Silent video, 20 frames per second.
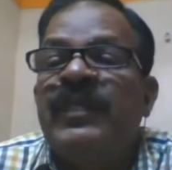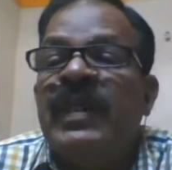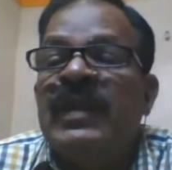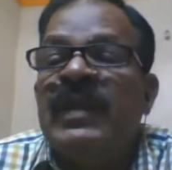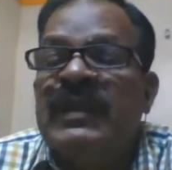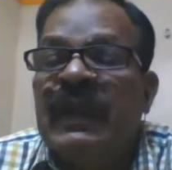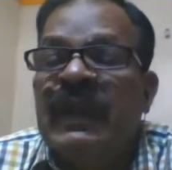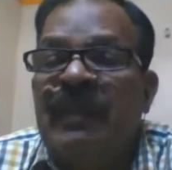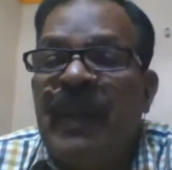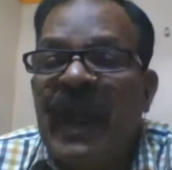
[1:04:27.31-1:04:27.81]

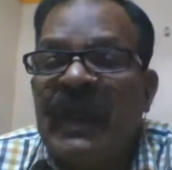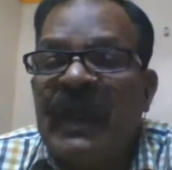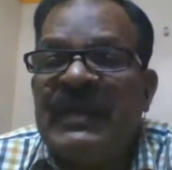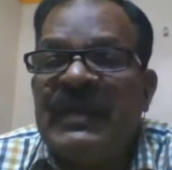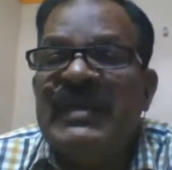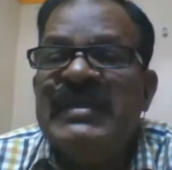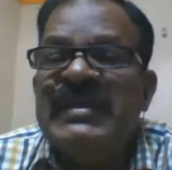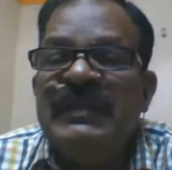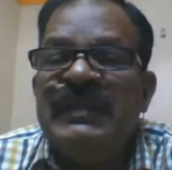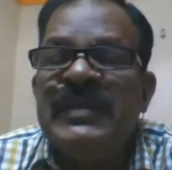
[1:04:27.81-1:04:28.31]
the
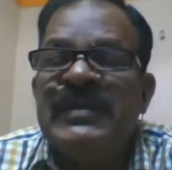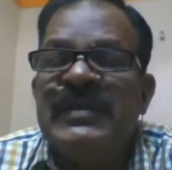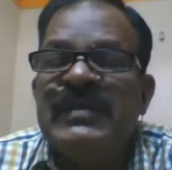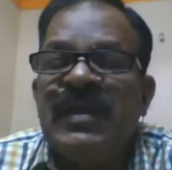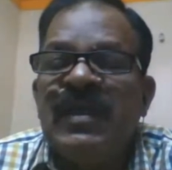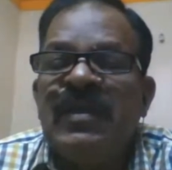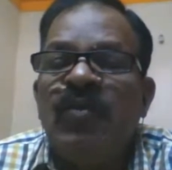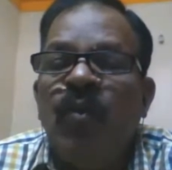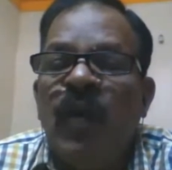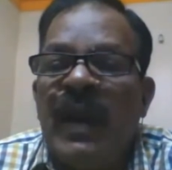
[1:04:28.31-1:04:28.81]

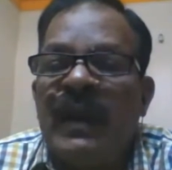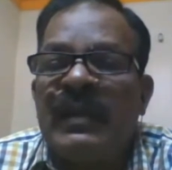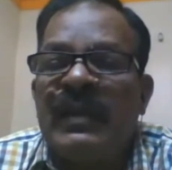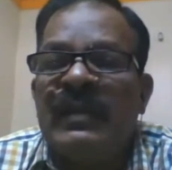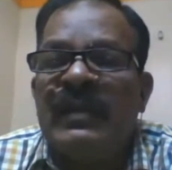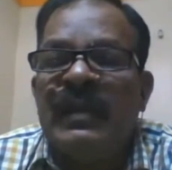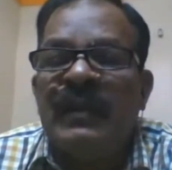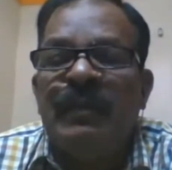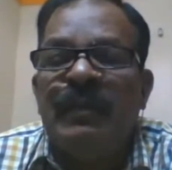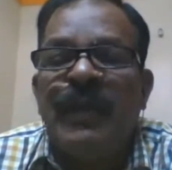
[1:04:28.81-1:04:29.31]
participation work
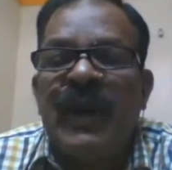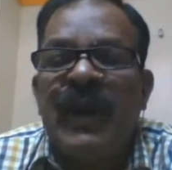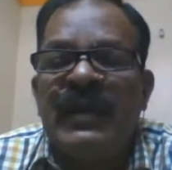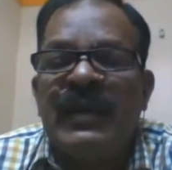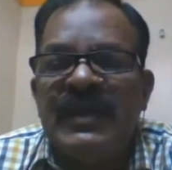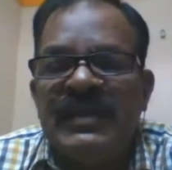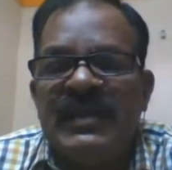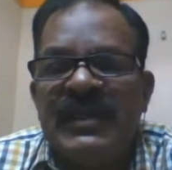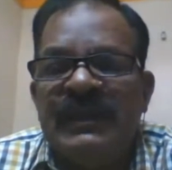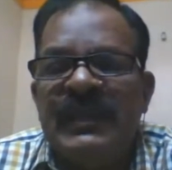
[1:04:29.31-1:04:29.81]
the
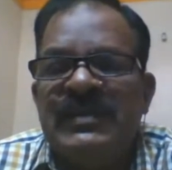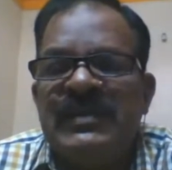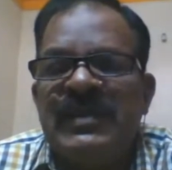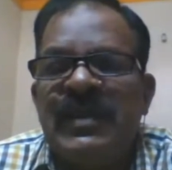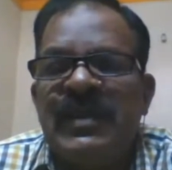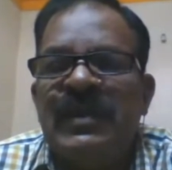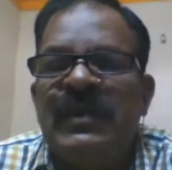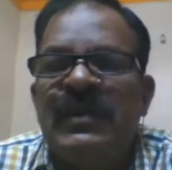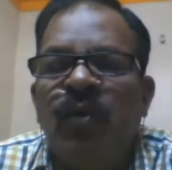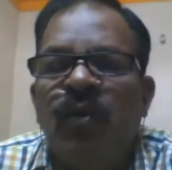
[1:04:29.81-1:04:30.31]
participation
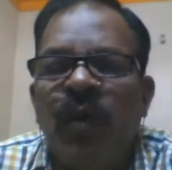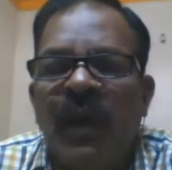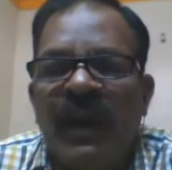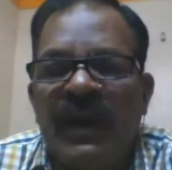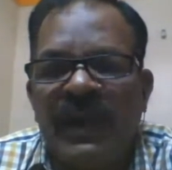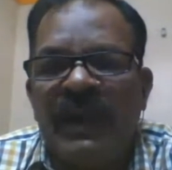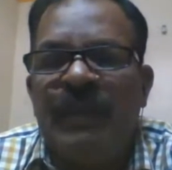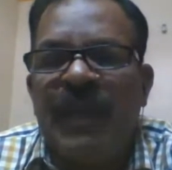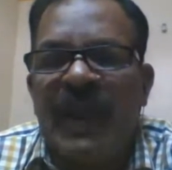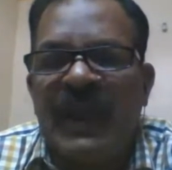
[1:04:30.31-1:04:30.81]
in the
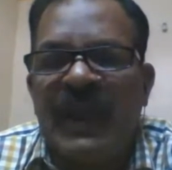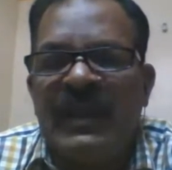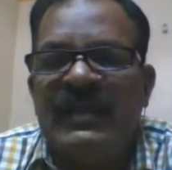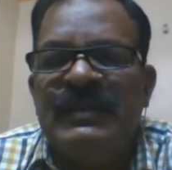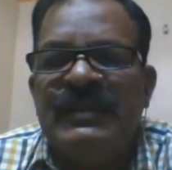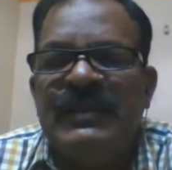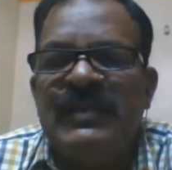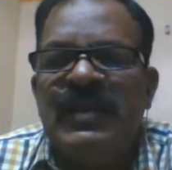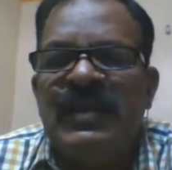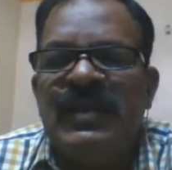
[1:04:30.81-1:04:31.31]
working participation